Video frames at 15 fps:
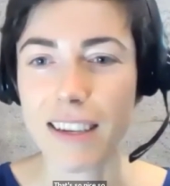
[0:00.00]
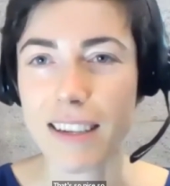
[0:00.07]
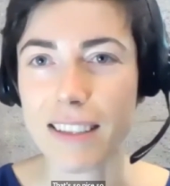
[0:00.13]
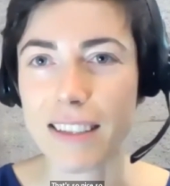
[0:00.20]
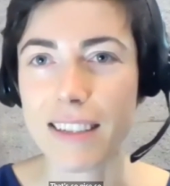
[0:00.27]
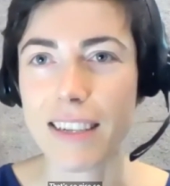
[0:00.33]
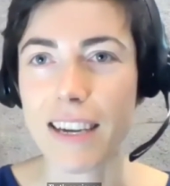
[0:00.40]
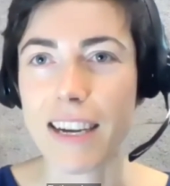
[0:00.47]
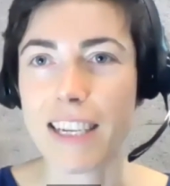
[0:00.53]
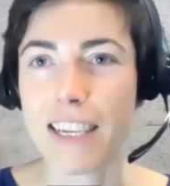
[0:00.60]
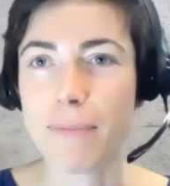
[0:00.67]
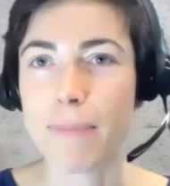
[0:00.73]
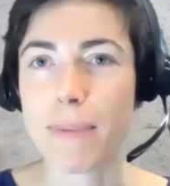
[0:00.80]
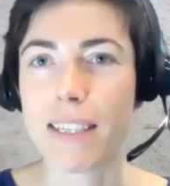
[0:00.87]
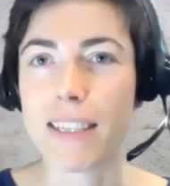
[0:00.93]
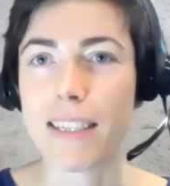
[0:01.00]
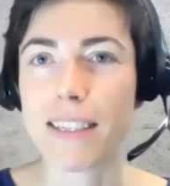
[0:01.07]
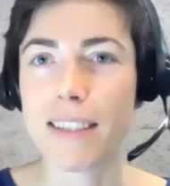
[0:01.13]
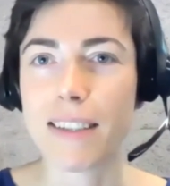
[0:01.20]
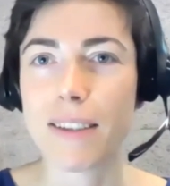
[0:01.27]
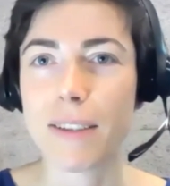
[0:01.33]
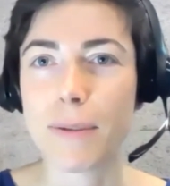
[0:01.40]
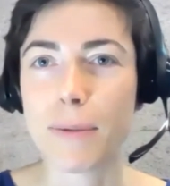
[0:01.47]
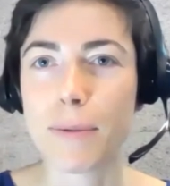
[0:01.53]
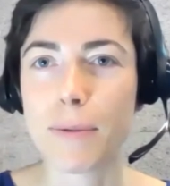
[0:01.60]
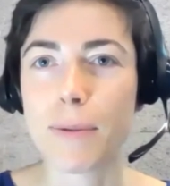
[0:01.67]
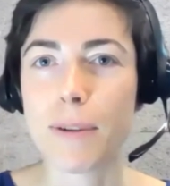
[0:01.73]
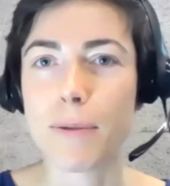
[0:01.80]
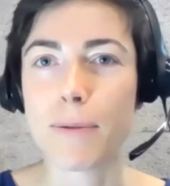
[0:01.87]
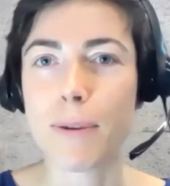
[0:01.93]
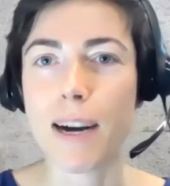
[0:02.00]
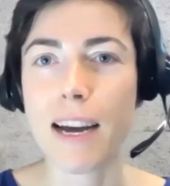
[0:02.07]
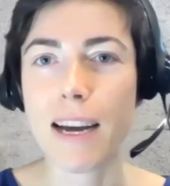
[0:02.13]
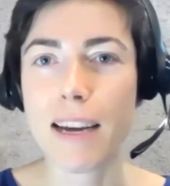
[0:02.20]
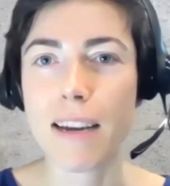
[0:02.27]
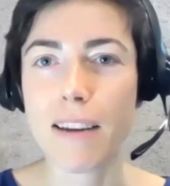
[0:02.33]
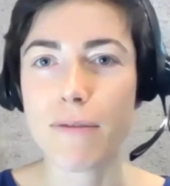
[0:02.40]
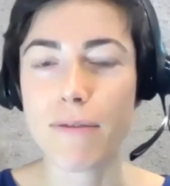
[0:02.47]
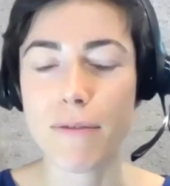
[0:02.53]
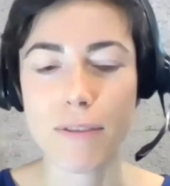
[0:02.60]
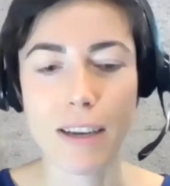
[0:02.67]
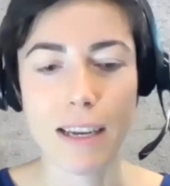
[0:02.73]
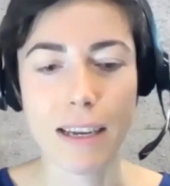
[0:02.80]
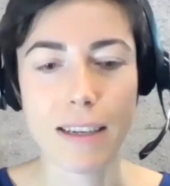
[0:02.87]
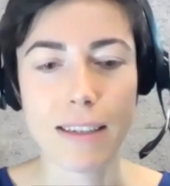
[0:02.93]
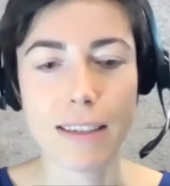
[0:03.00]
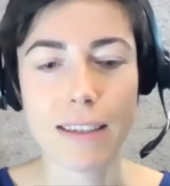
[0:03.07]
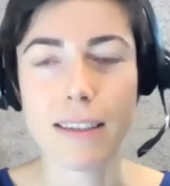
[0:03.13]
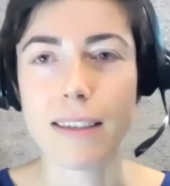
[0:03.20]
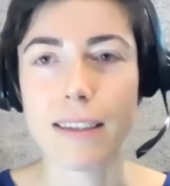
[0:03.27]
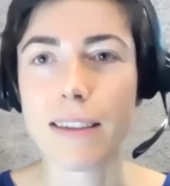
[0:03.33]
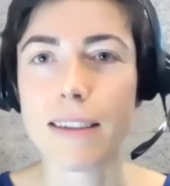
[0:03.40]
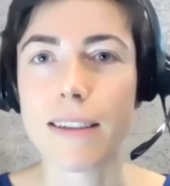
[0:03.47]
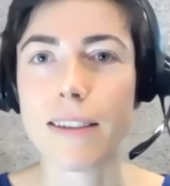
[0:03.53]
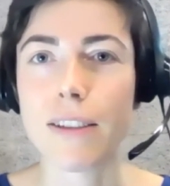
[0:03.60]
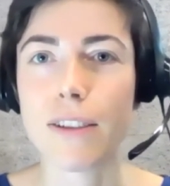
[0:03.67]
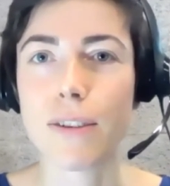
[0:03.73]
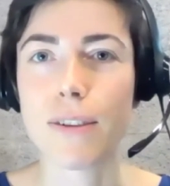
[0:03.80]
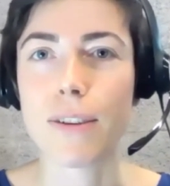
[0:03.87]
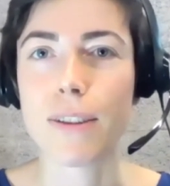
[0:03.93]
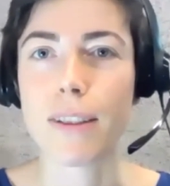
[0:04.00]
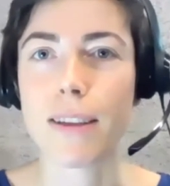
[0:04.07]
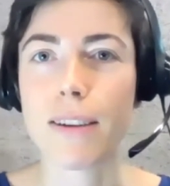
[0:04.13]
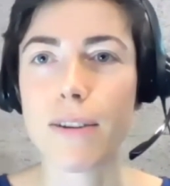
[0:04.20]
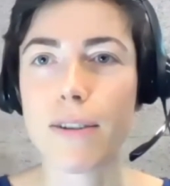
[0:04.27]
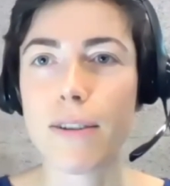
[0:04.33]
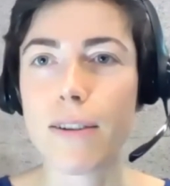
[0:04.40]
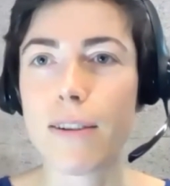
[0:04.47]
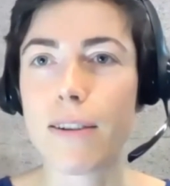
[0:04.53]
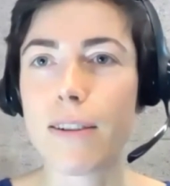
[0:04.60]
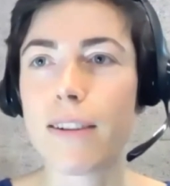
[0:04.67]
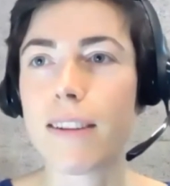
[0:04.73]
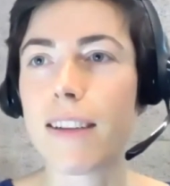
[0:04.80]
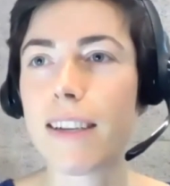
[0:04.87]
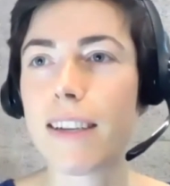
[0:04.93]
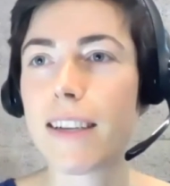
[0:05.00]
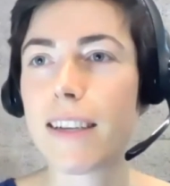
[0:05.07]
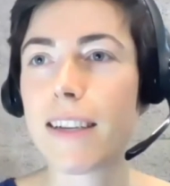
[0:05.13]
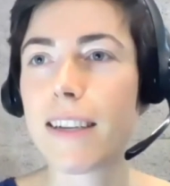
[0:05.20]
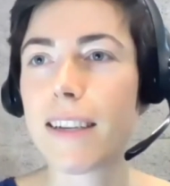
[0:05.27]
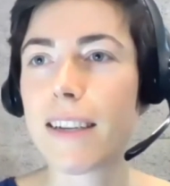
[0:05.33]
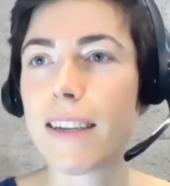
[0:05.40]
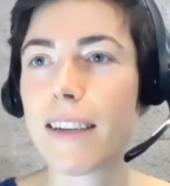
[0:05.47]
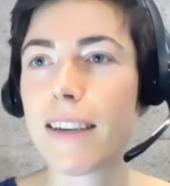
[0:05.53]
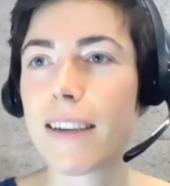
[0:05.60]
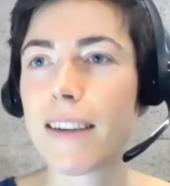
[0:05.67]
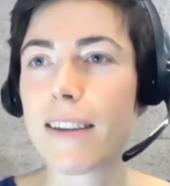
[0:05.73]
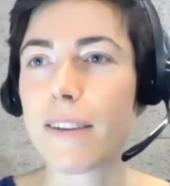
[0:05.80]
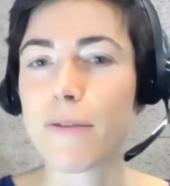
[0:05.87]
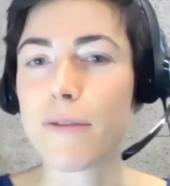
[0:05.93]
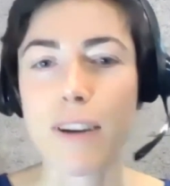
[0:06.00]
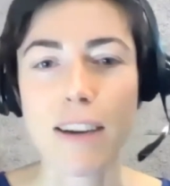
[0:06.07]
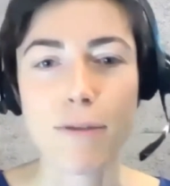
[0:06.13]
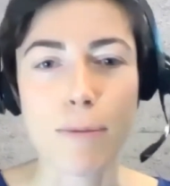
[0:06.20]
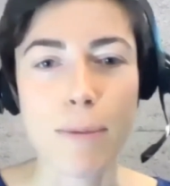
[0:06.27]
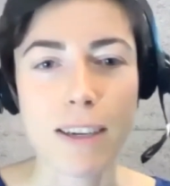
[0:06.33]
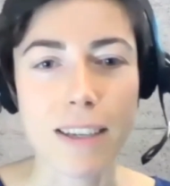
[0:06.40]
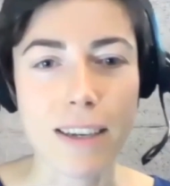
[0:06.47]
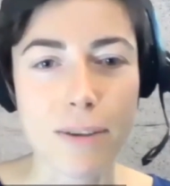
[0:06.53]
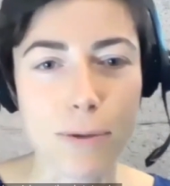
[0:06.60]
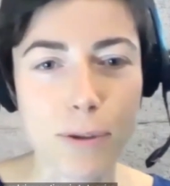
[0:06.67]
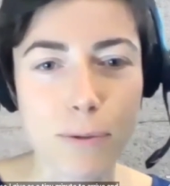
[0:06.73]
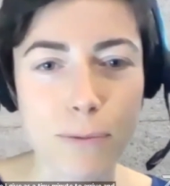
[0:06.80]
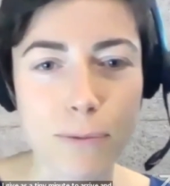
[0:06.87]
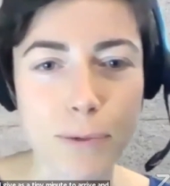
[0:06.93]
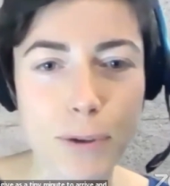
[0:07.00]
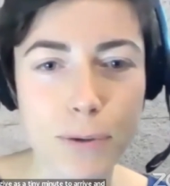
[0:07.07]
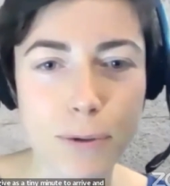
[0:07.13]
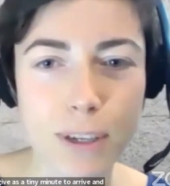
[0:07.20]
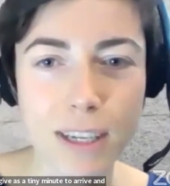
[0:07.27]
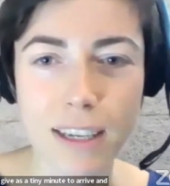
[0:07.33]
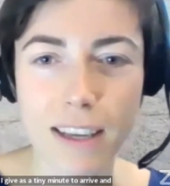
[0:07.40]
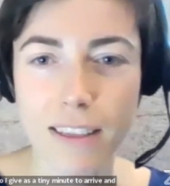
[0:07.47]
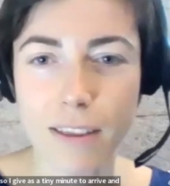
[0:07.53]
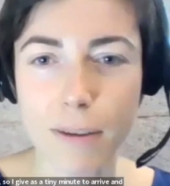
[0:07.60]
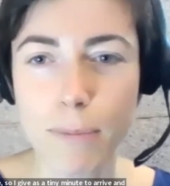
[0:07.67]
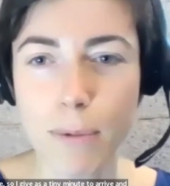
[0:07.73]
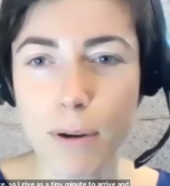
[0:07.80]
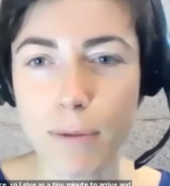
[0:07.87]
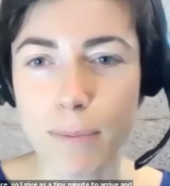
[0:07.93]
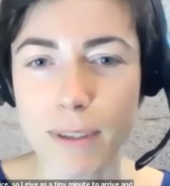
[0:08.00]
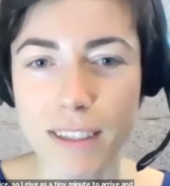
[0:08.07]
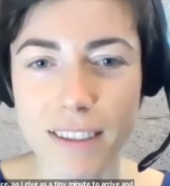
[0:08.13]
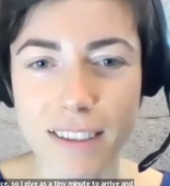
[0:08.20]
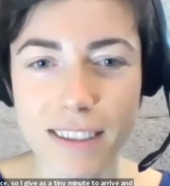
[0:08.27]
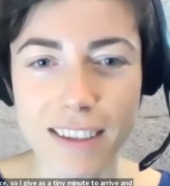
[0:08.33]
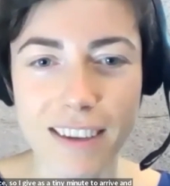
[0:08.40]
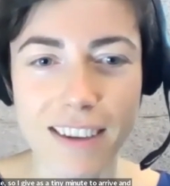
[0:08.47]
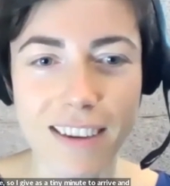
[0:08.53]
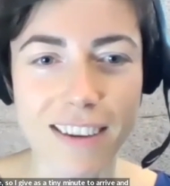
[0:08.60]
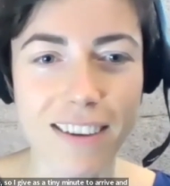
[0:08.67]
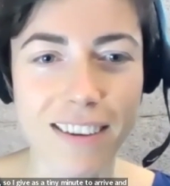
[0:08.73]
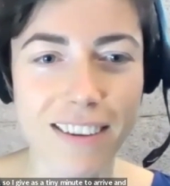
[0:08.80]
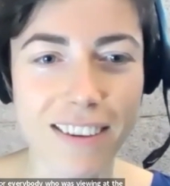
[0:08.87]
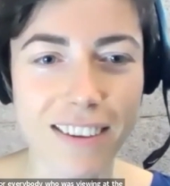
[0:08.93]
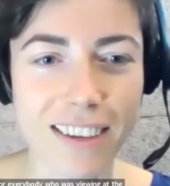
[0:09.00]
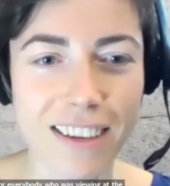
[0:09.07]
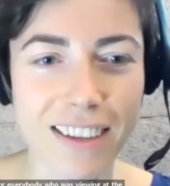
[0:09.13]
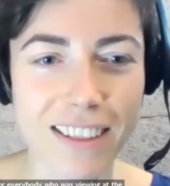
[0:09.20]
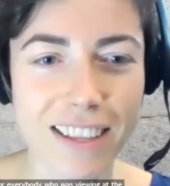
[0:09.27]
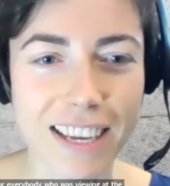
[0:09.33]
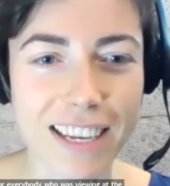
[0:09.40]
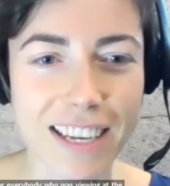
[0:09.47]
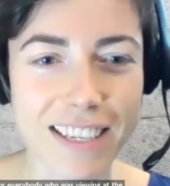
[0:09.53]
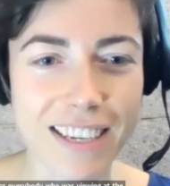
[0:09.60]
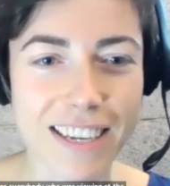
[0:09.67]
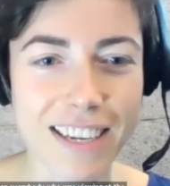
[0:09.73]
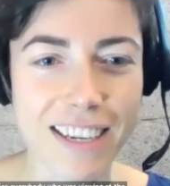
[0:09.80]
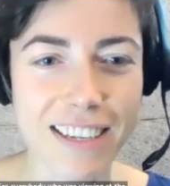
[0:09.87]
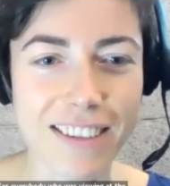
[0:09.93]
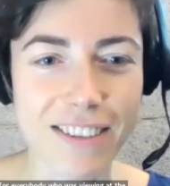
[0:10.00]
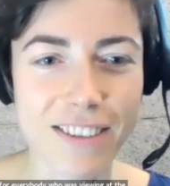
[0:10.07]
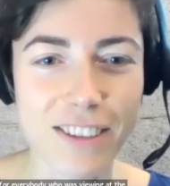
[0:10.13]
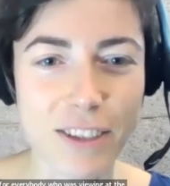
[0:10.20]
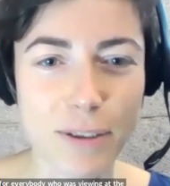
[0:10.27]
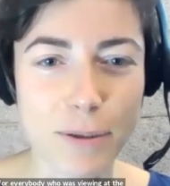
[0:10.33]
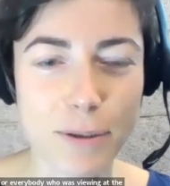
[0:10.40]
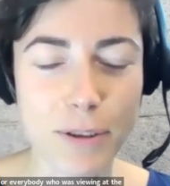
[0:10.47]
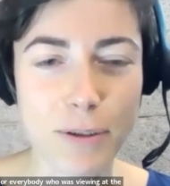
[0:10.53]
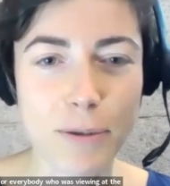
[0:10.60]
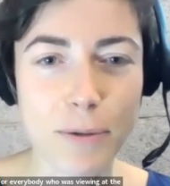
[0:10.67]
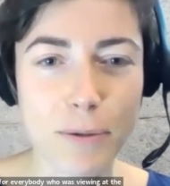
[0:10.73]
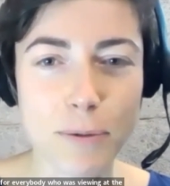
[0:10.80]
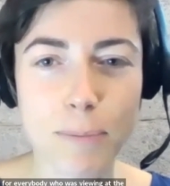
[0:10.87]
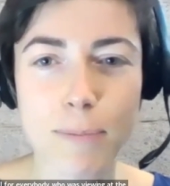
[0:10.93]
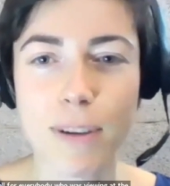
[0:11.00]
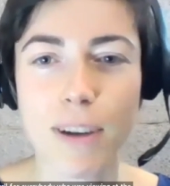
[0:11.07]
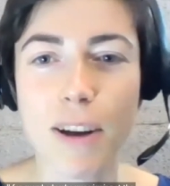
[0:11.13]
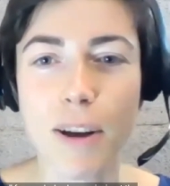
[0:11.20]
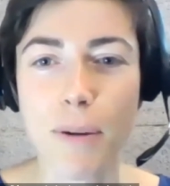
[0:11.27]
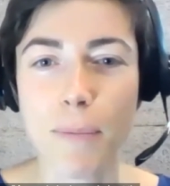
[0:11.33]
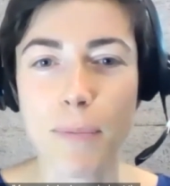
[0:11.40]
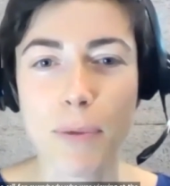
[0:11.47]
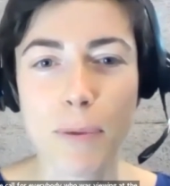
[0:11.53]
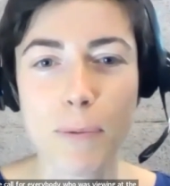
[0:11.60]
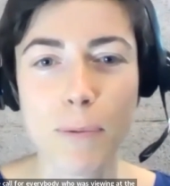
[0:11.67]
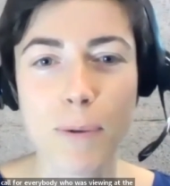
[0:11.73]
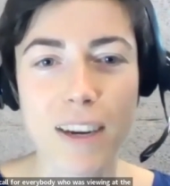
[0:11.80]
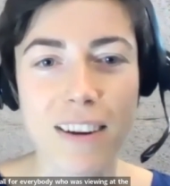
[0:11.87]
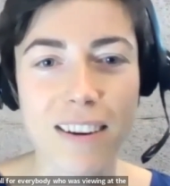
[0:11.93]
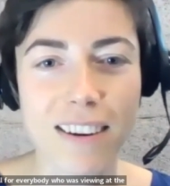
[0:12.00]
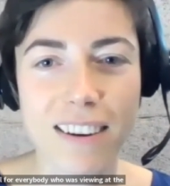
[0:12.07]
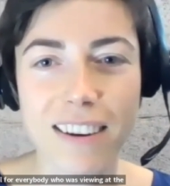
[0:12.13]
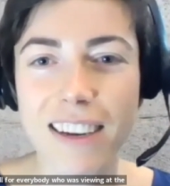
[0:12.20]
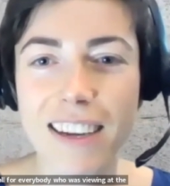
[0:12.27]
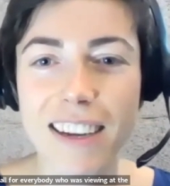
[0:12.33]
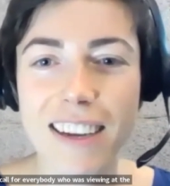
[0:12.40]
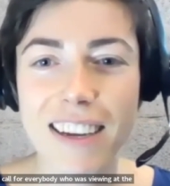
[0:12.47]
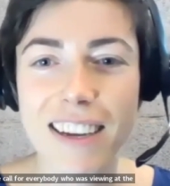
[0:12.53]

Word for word: us a tiny minute to arrive and uh, join the call. For everybody who is viewing at the moment uh, in the internet on YouTube, um, we are